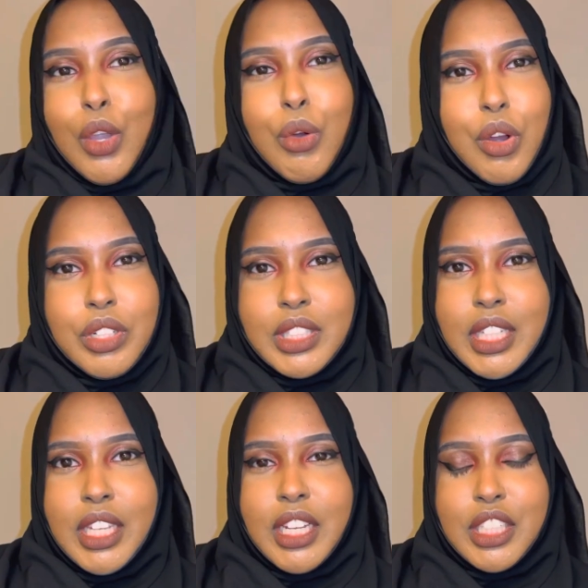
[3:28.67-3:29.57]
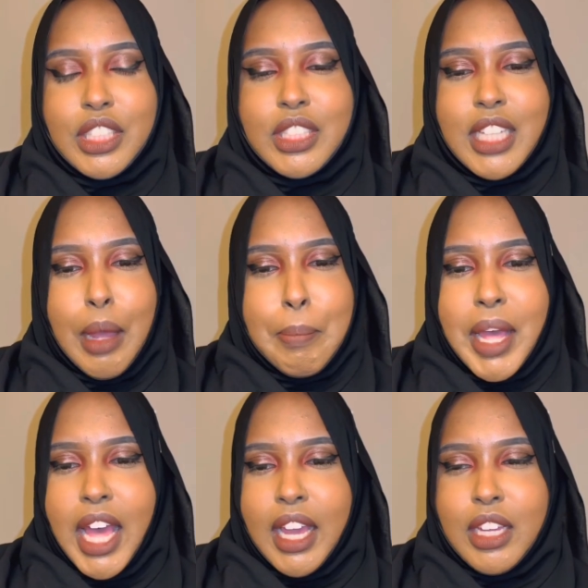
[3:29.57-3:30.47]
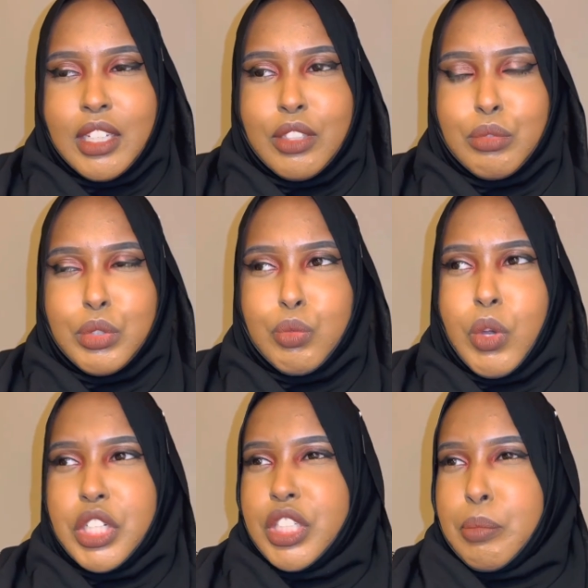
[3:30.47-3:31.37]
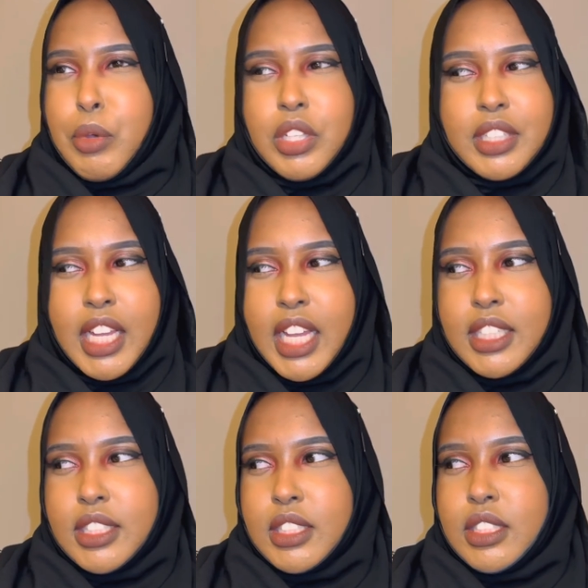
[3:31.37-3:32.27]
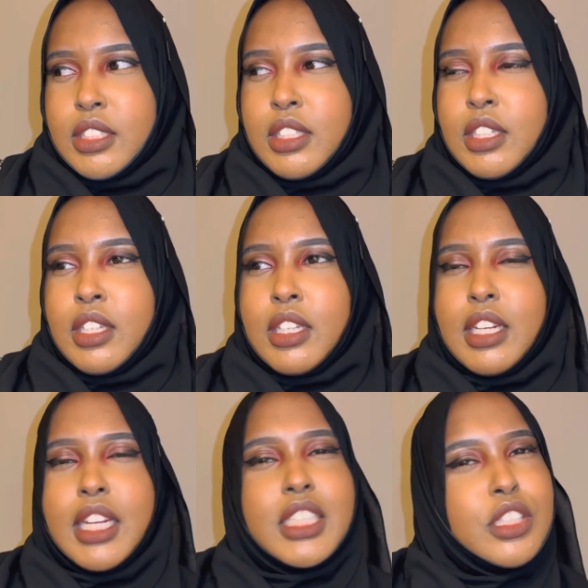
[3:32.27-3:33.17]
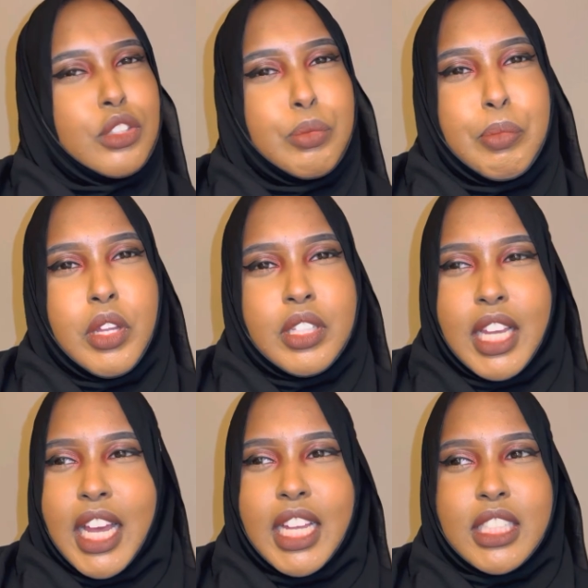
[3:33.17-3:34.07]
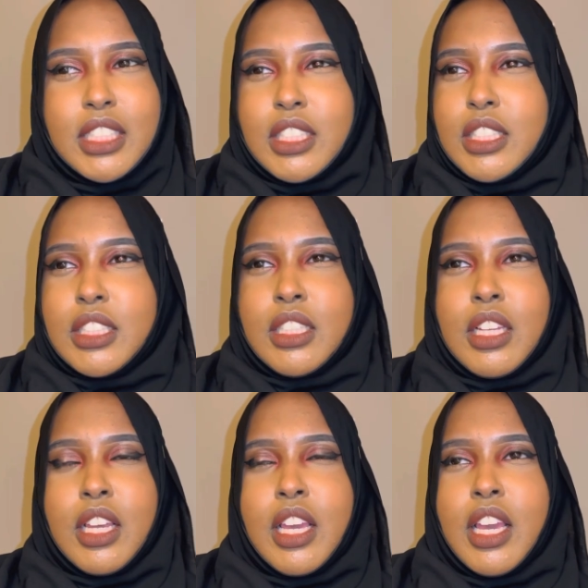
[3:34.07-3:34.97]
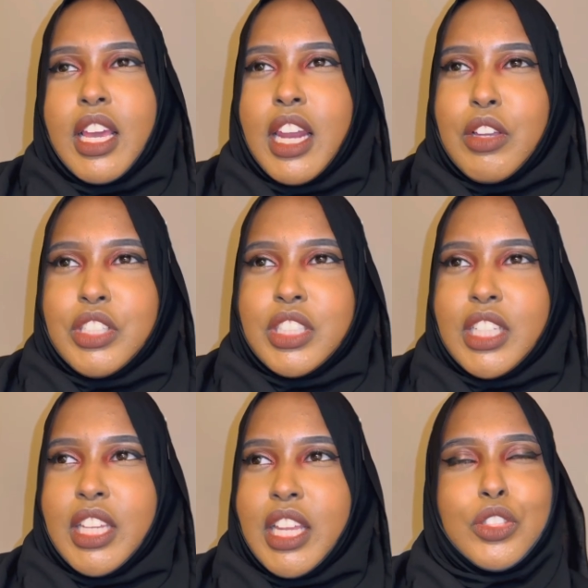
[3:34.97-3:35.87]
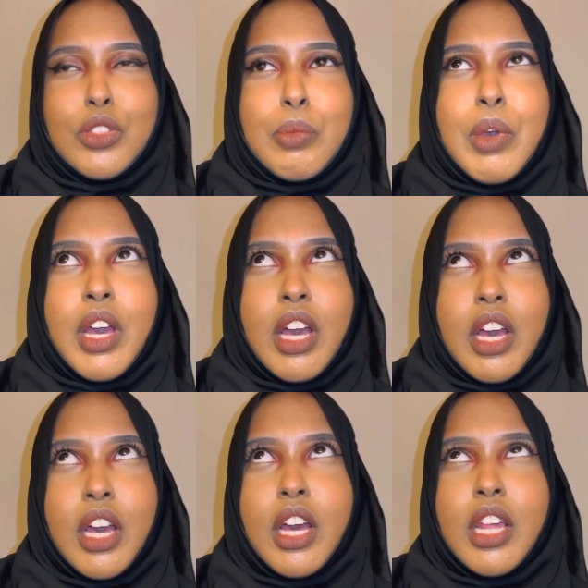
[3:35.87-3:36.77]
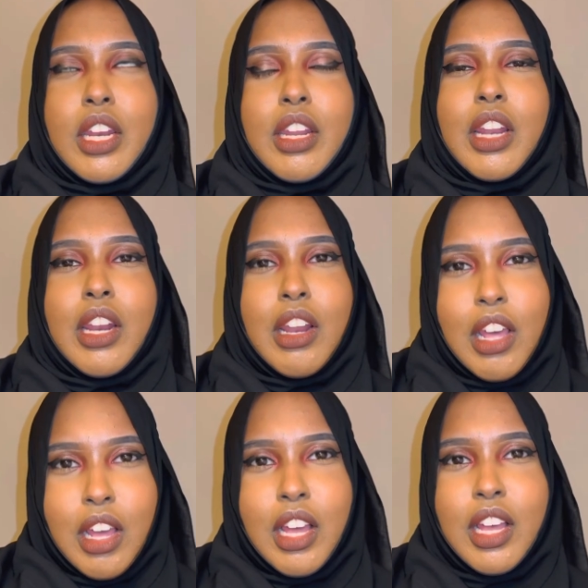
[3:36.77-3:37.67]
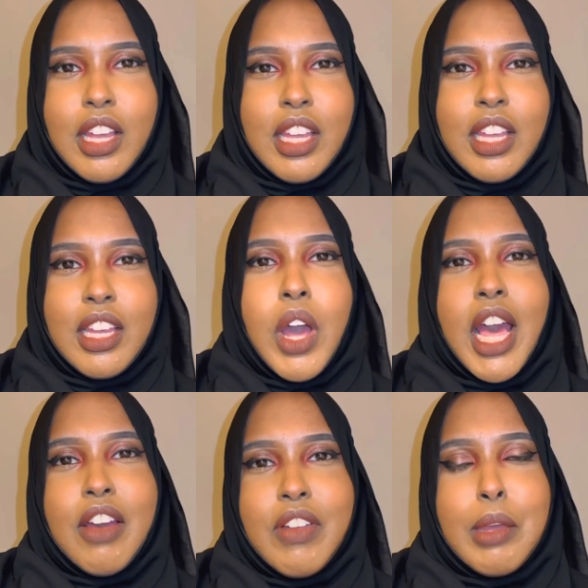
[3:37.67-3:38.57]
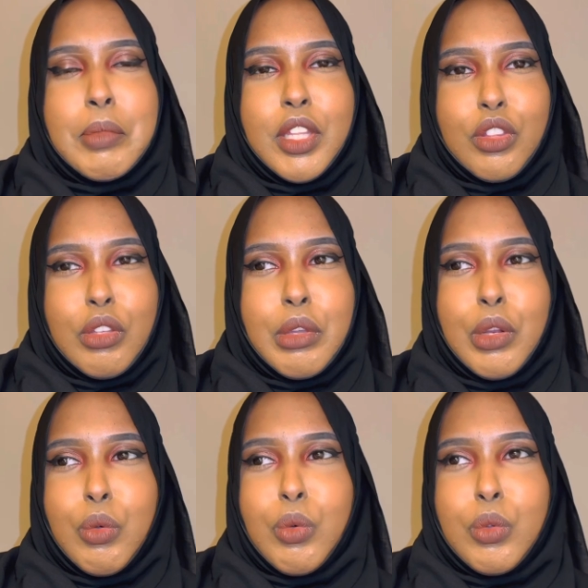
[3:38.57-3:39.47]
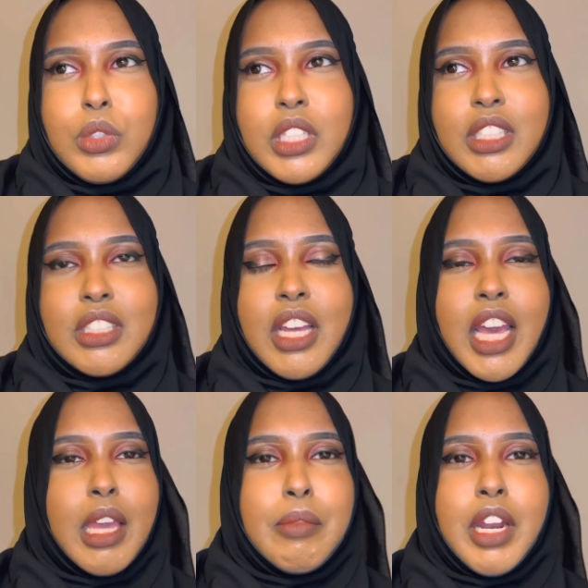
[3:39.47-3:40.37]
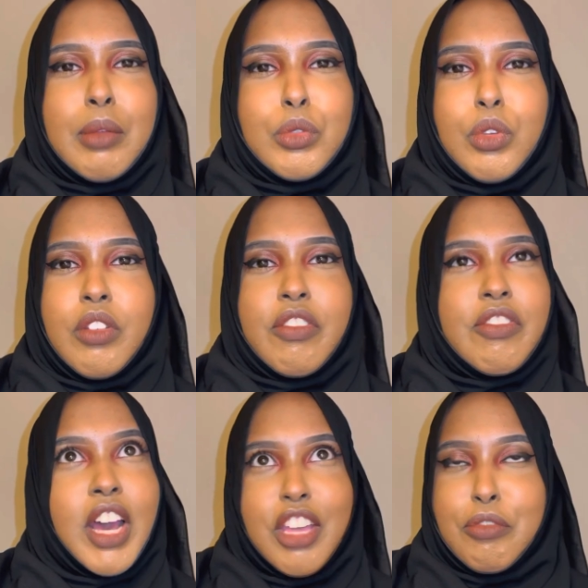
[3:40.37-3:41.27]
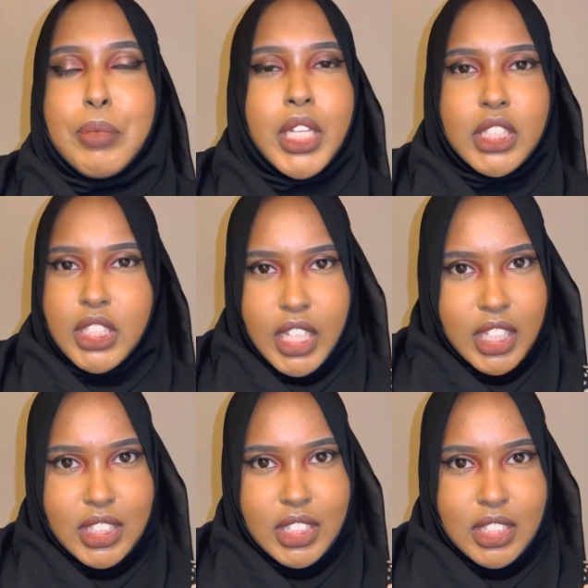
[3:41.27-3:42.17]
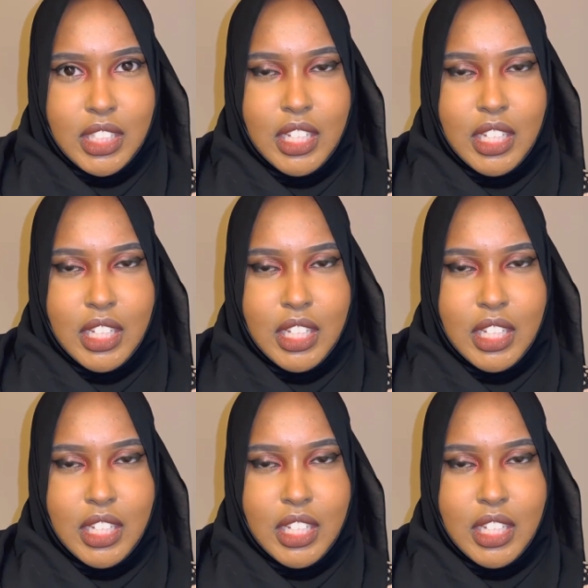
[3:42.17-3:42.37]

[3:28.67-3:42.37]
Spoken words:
Quarantine, I just sat back, was watching podcasts, listened to podcasts, and I was just thinking, subhanallah, what have I been doing all this time? And I'm talking 5+ years.